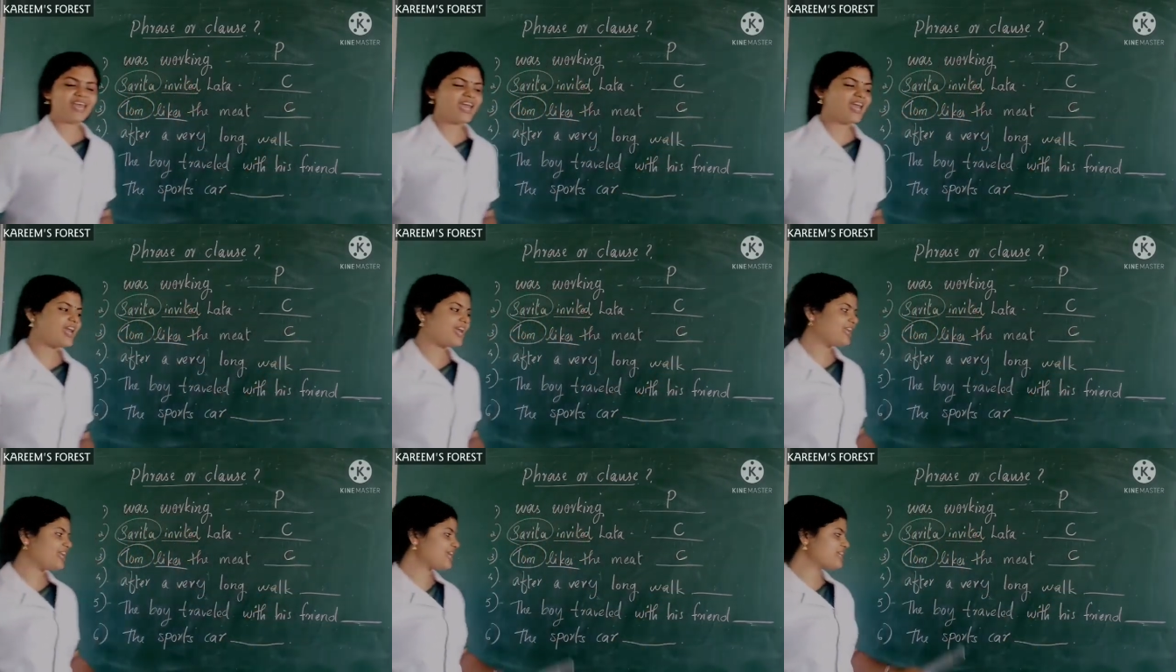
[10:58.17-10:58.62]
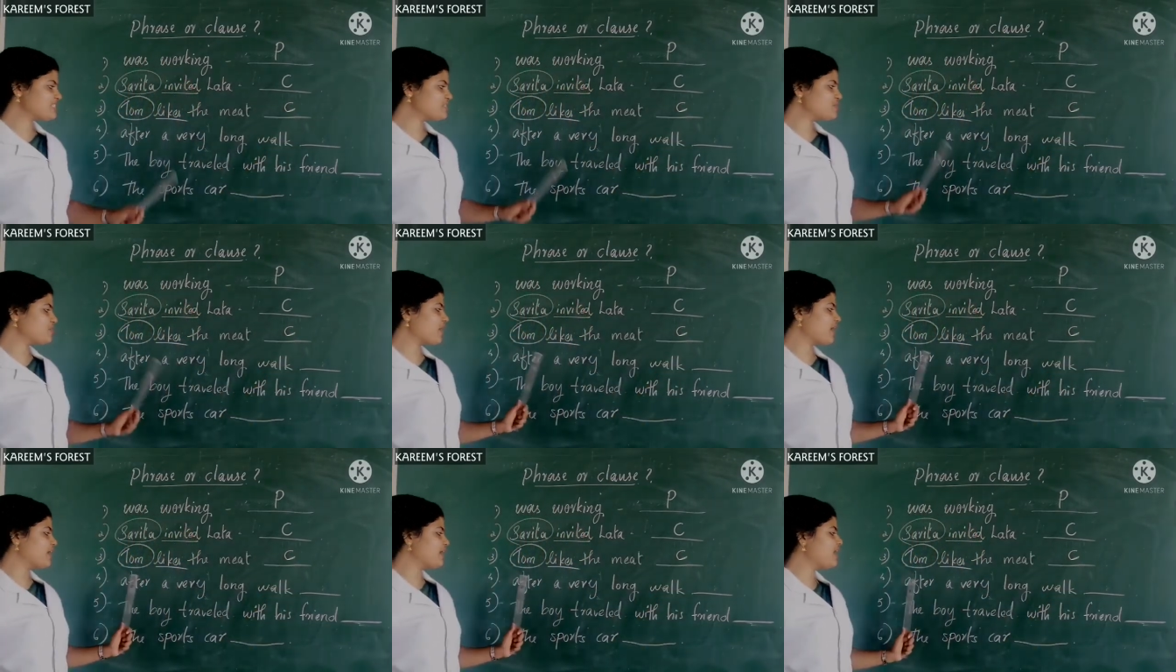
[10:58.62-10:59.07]
Okay,
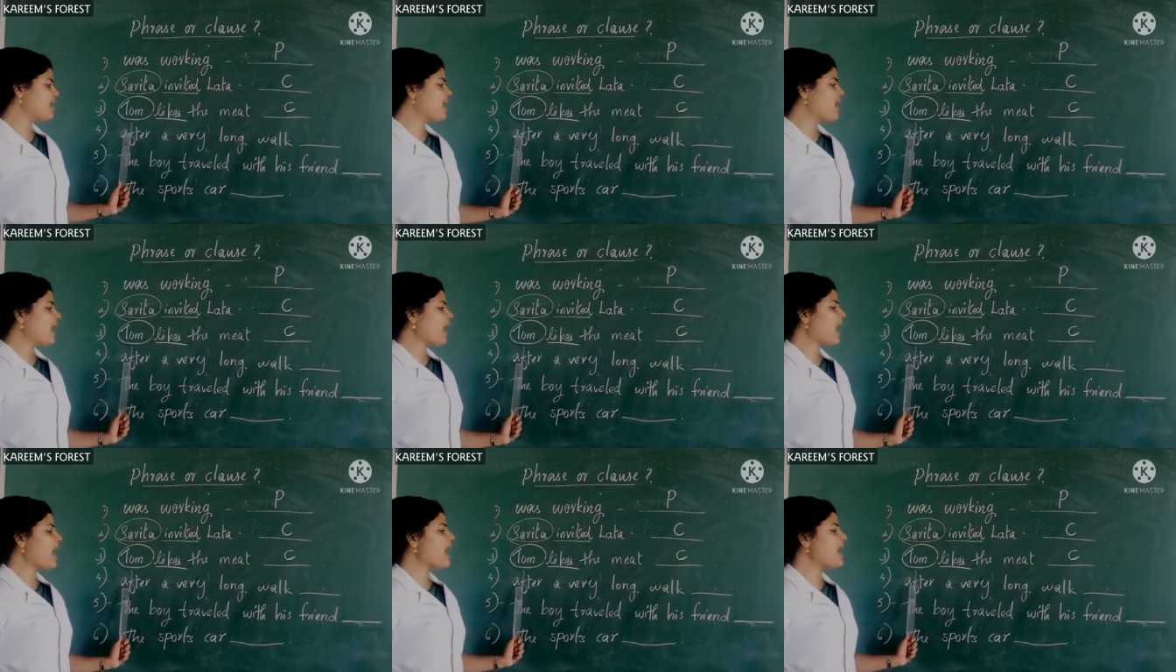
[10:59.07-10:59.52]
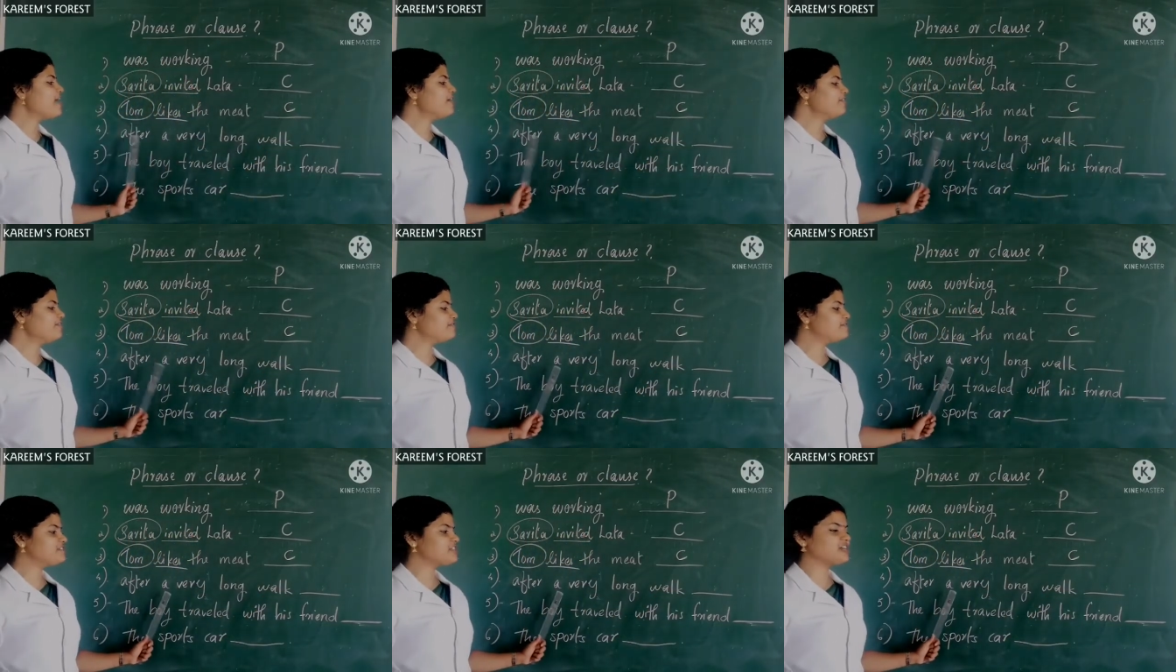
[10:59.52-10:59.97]
next one.
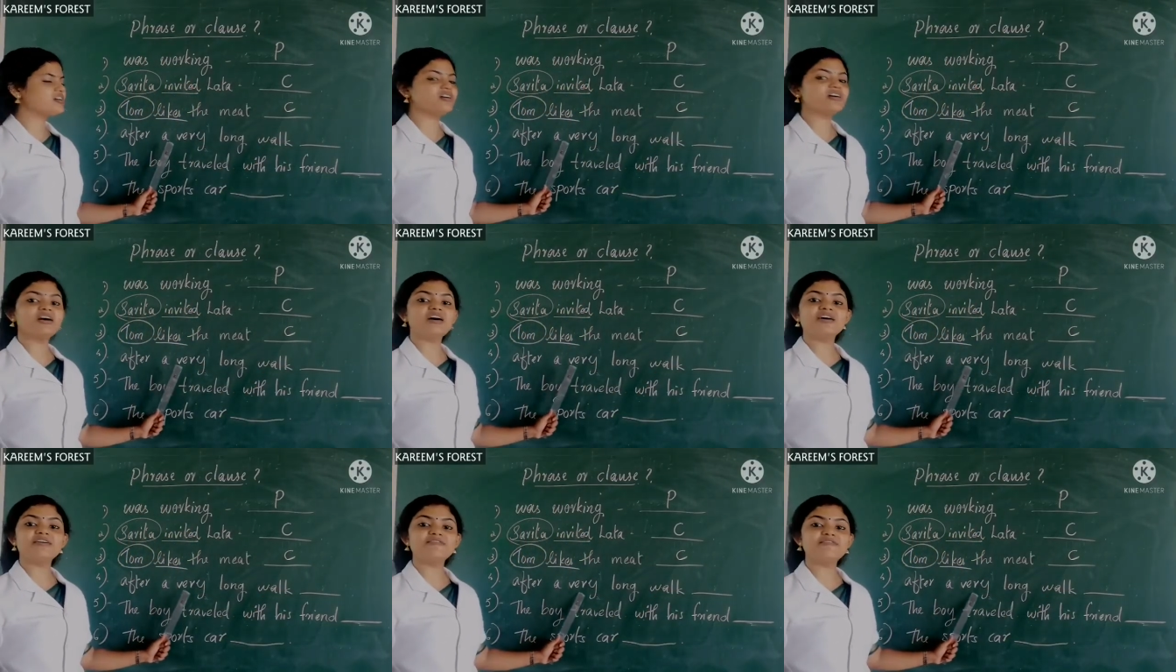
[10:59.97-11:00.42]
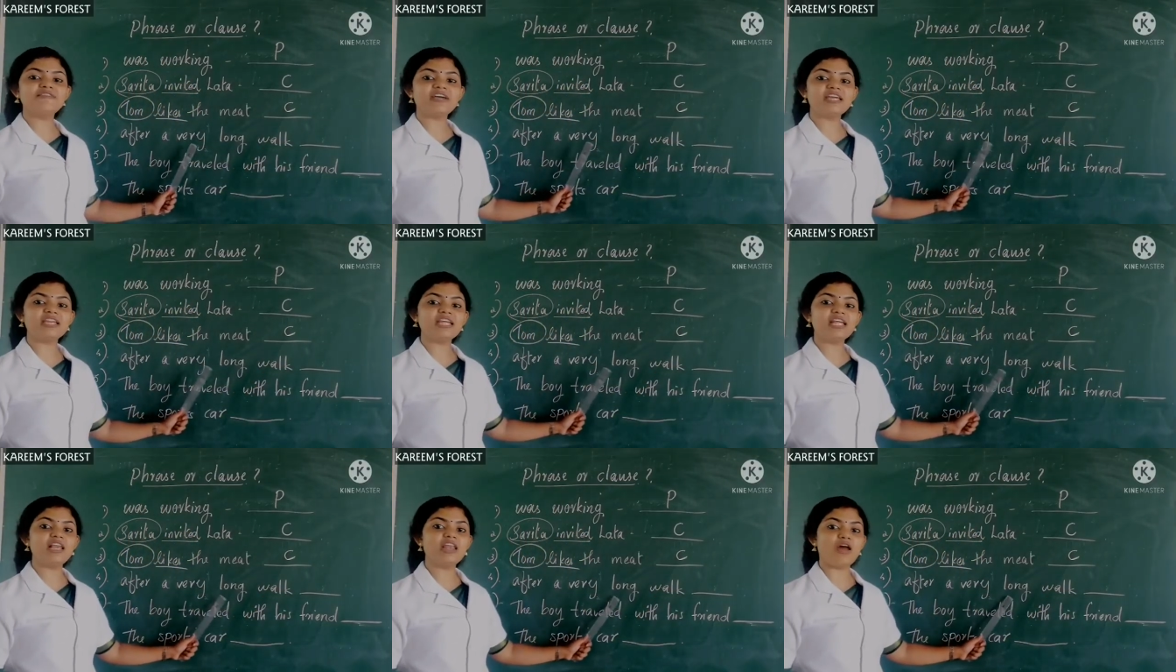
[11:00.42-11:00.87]
After a
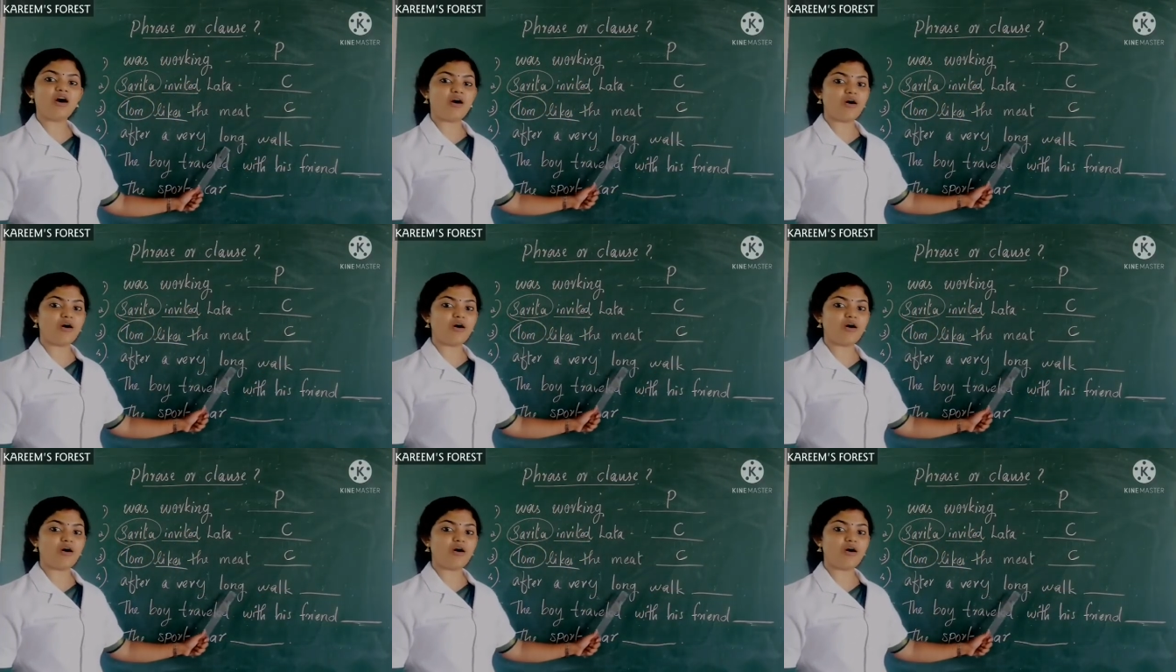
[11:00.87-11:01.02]
very